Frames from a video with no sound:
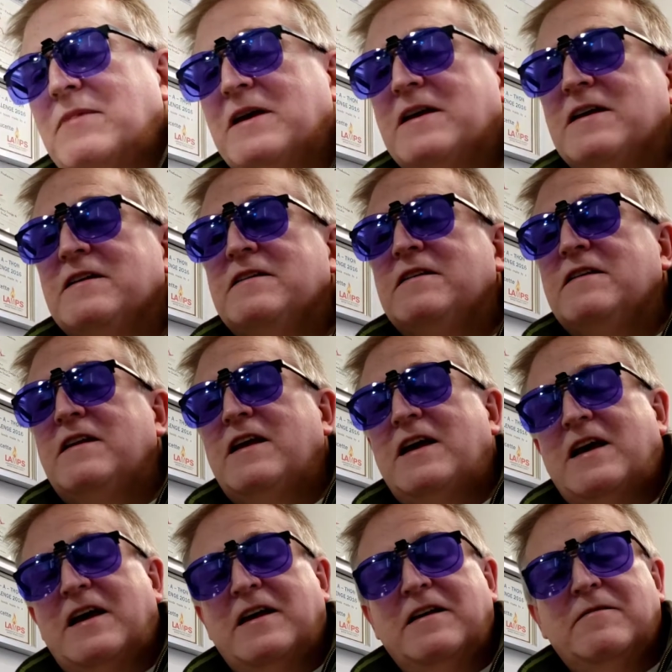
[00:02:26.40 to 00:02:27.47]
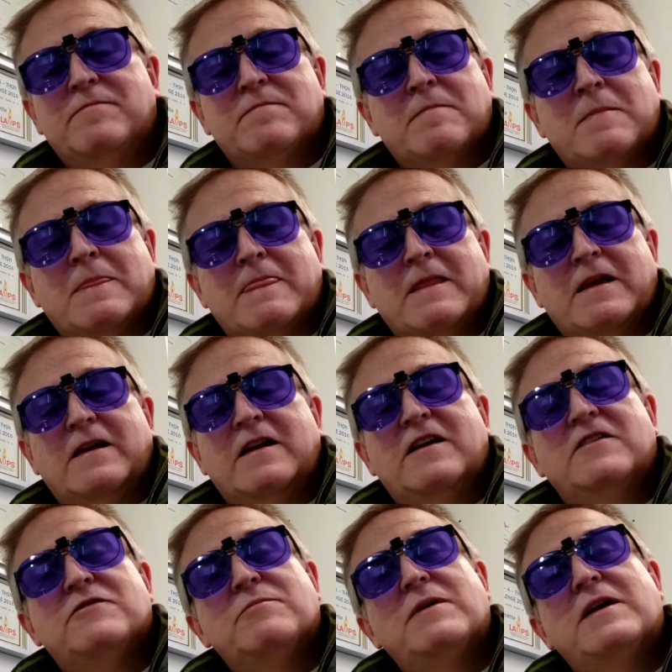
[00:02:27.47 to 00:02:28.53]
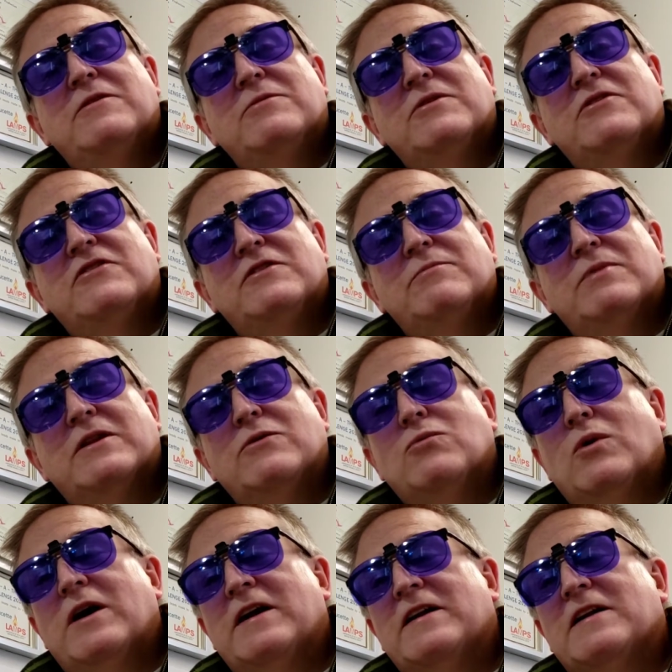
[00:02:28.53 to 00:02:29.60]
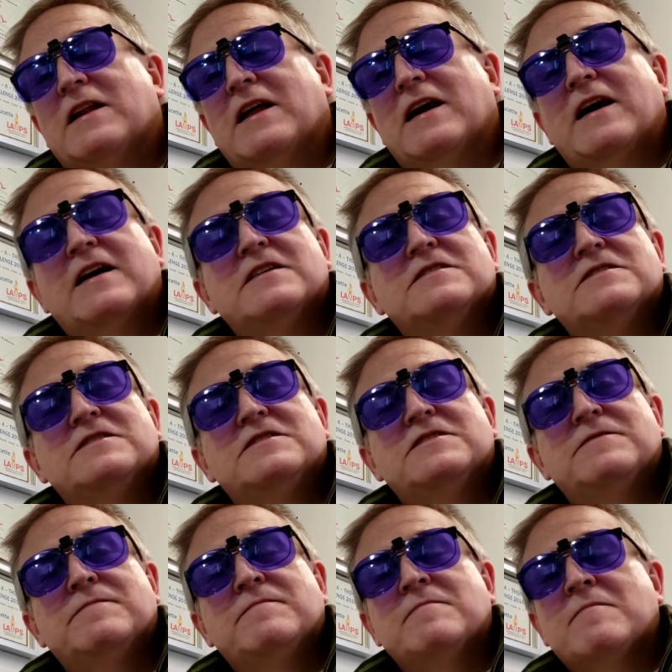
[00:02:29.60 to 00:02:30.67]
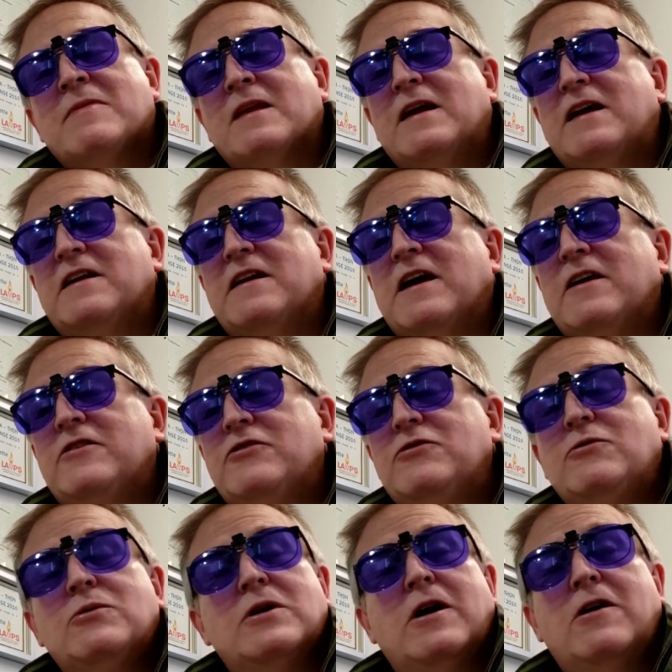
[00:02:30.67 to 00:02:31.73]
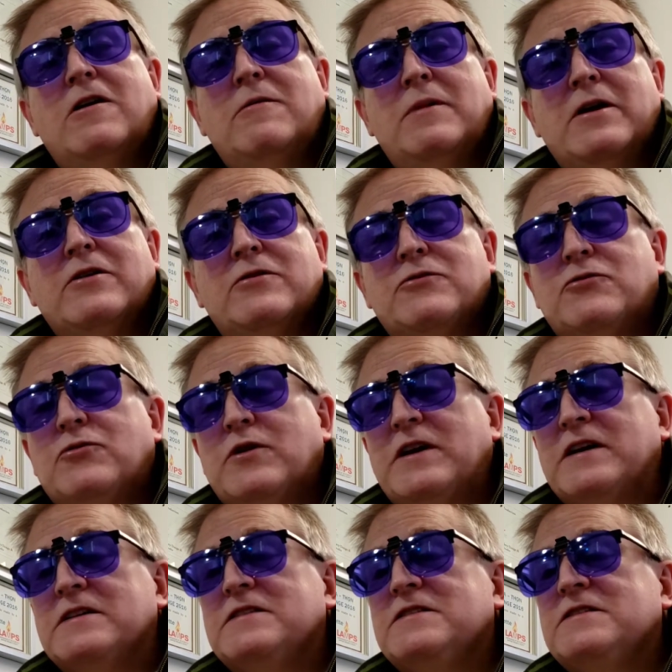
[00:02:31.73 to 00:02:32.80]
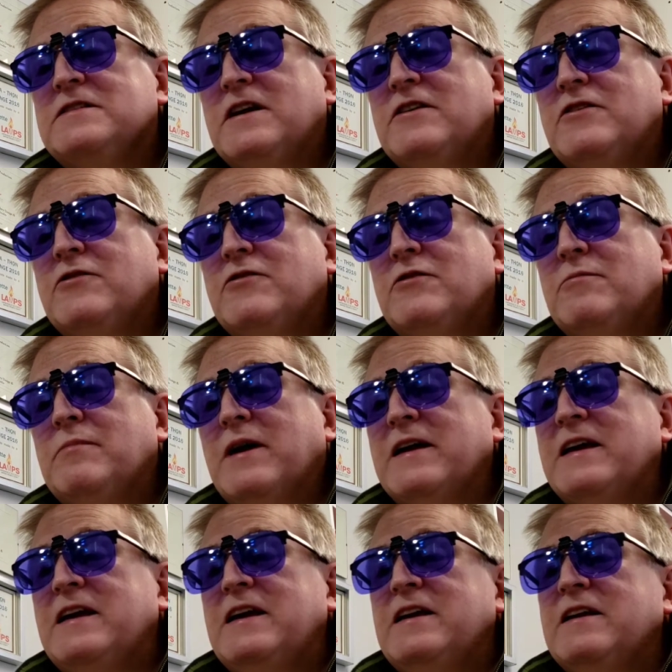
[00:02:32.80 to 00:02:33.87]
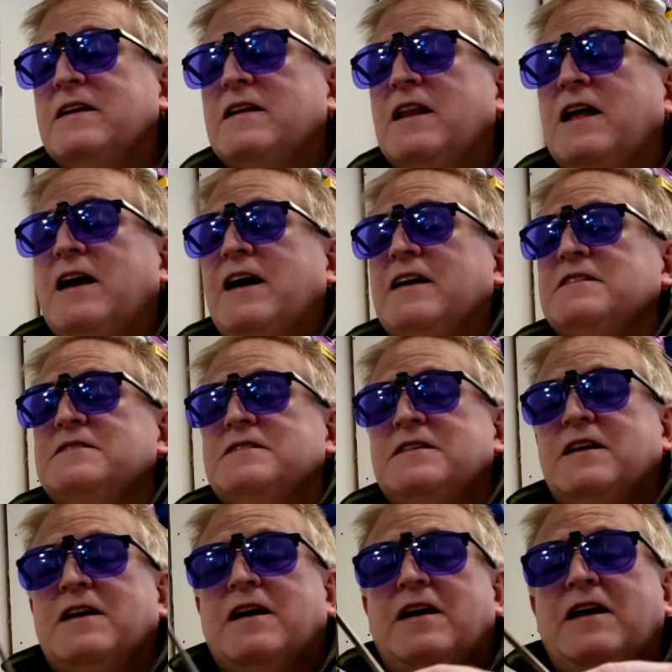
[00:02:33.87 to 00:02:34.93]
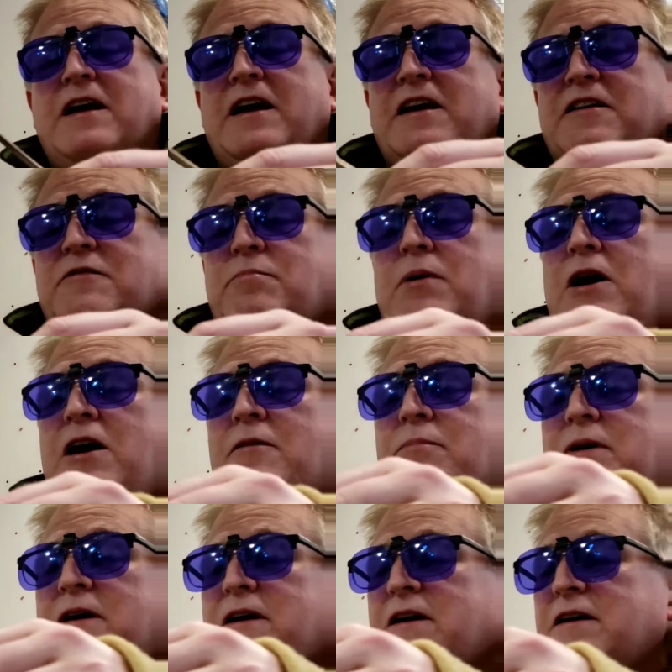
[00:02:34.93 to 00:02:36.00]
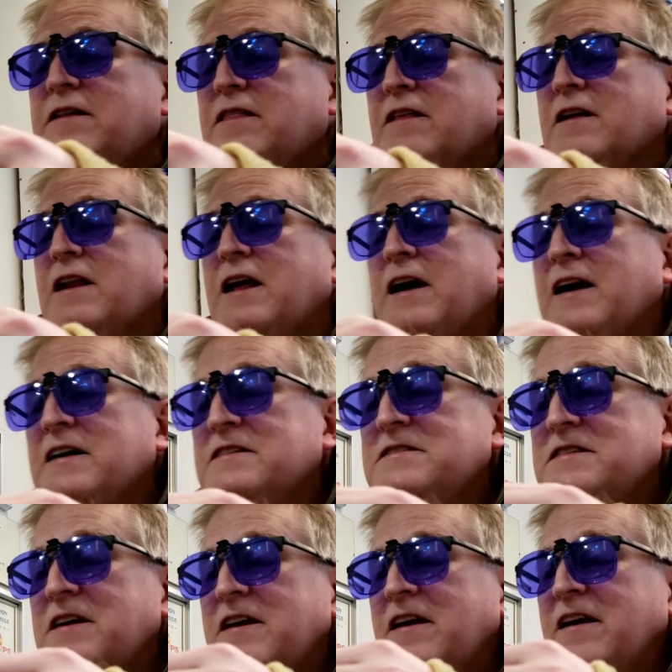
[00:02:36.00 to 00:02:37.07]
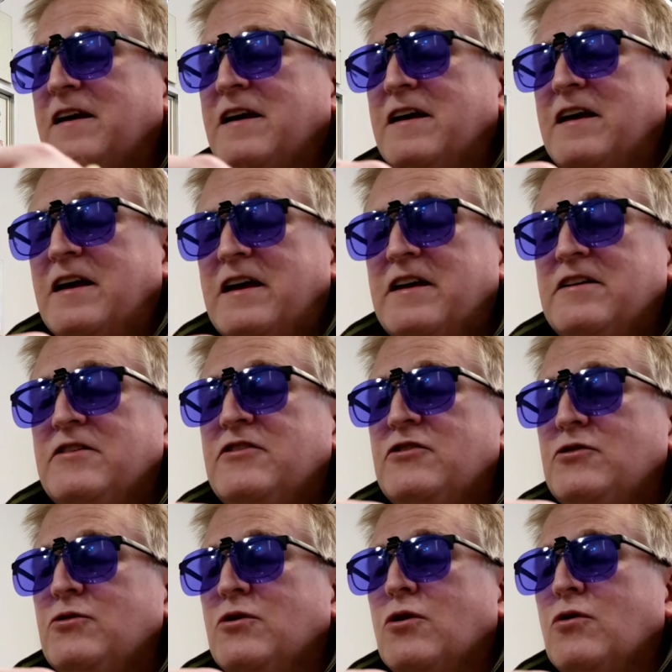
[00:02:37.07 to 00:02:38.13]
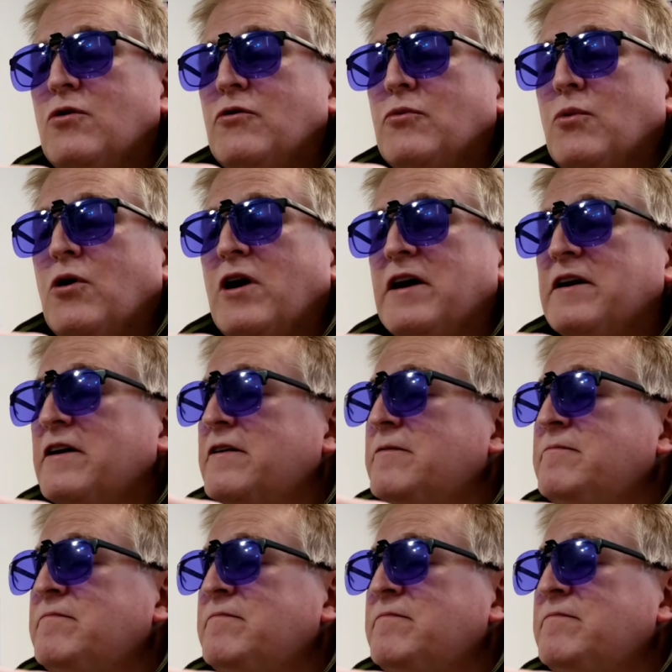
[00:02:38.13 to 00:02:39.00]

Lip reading: making today is made with simply white glass. And I do all my own frits. I do them by heating glass and popping the glass into cold water.